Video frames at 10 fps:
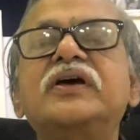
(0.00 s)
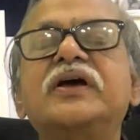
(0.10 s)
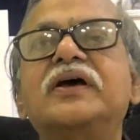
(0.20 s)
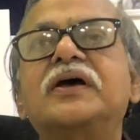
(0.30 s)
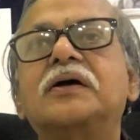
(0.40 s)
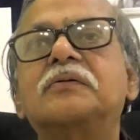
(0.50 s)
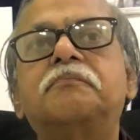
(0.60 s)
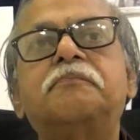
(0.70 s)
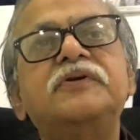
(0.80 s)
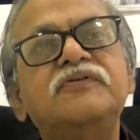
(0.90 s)
see,
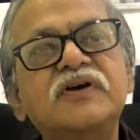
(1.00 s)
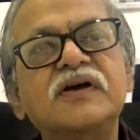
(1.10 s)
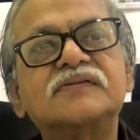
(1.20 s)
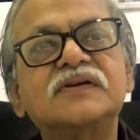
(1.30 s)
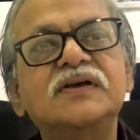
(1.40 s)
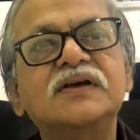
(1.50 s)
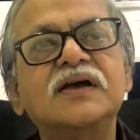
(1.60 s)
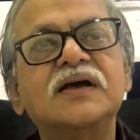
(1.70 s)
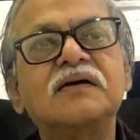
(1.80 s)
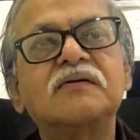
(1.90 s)
previously,
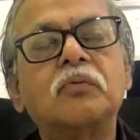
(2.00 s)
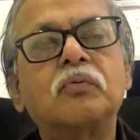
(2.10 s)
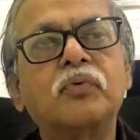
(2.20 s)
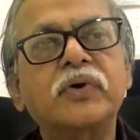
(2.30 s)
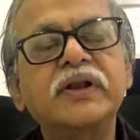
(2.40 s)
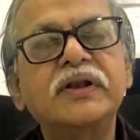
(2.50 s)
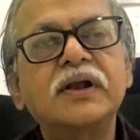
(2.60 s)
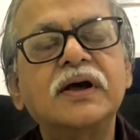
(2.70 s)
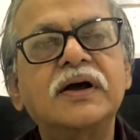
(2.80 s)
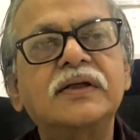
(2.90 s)
when
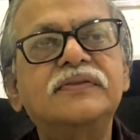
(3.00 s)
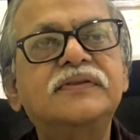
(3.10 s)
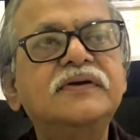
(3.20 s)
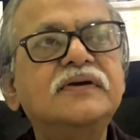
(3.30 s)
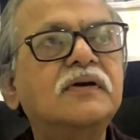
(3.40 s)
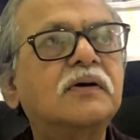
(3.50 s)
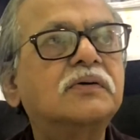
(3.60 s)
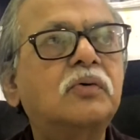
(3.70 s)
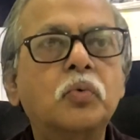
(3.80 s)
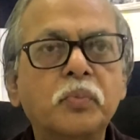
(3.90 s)
the
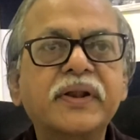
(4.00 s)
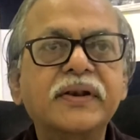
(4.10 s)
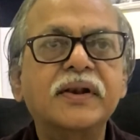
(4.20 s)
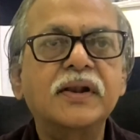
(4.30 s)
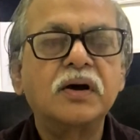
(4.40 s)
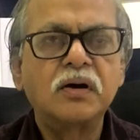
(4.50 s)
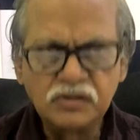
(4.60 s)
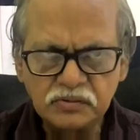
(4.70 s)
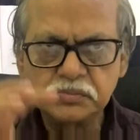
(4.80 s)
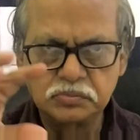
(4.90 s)
women,
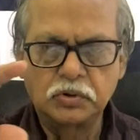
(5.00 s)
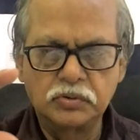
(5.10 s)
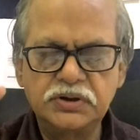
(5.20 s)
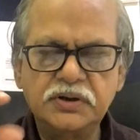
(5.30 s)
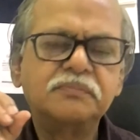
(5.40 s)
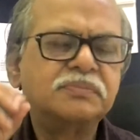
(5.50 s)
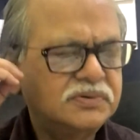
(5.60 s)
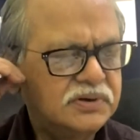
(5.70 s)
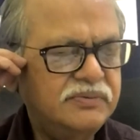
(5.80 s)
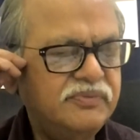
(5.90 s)
only
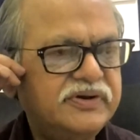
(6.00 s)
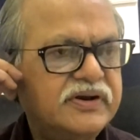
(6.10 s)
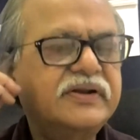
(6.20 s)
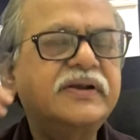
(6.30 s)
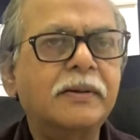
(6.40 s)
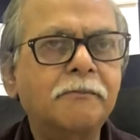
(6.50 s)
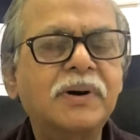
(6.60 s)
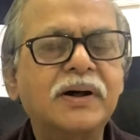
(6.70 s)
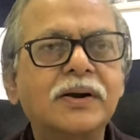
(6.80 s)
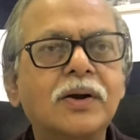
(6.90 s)
limited in
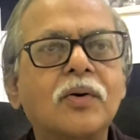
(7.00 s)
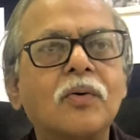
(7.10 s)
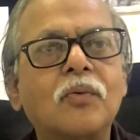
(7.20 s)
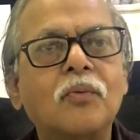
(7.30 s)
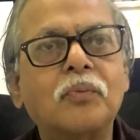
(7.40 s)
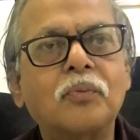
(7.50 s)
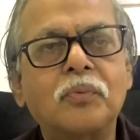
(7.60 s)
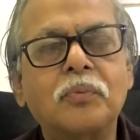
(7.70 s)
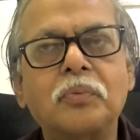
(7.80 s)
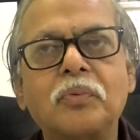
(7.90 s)
number,
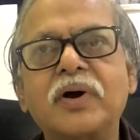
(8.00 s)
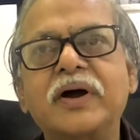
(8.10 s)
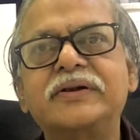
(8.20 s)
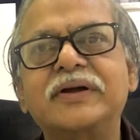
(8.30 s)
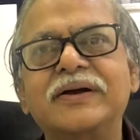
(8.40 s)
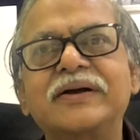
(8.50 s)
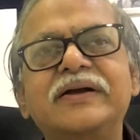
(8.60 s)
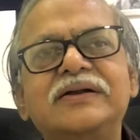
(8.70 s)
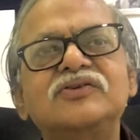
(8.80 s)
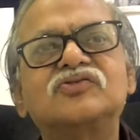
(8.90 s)
were
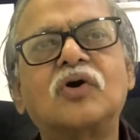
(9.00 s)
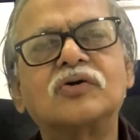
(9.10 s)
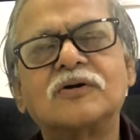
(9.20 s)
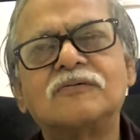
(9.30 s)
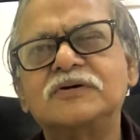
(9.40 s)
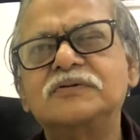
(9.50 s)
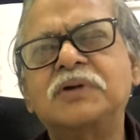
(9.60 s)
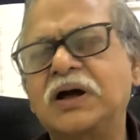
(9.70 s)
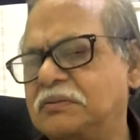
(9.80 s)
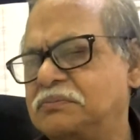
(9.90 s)
getting sort of
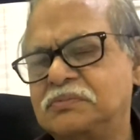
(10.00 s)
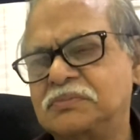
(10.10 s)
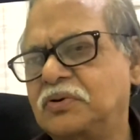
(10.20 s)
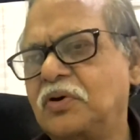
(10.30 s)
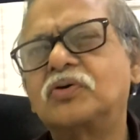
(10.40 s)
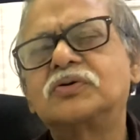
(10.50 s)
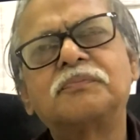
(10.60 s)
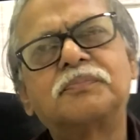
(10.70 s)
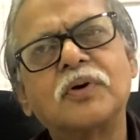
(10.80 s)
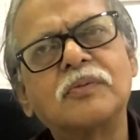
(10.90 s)
the lot
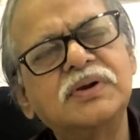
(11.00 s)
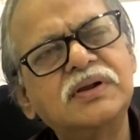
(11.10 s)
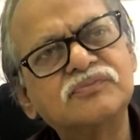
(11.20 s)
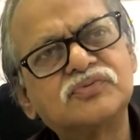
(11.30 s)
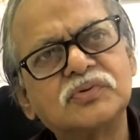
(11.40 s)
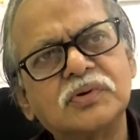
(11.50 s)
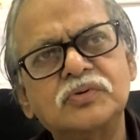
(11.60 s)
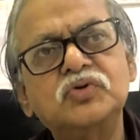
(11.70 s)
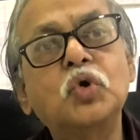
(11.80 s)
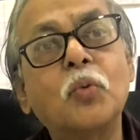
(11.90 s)
of problems
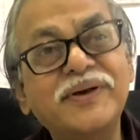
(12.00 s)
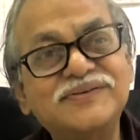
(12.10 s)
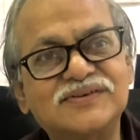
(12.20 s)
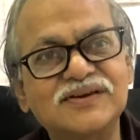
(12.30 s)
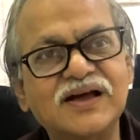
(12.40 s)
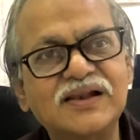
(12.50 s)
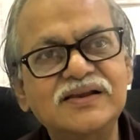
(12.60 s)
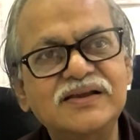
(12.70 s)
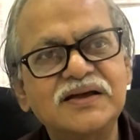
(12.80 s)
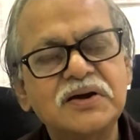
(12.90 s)

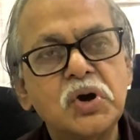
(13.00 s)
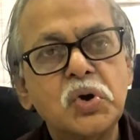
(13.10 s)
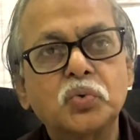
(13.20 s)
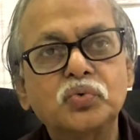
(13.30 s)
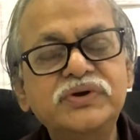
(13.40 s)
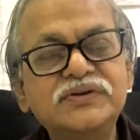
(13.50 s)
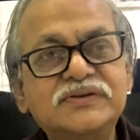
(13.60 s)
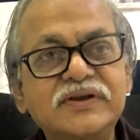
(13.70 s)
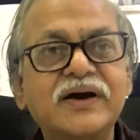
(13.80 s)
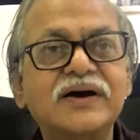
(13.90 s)
domestically with
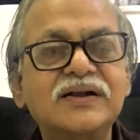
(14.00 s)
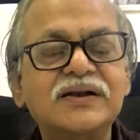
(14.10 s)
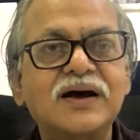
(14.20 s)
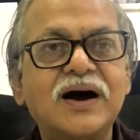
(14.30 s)
their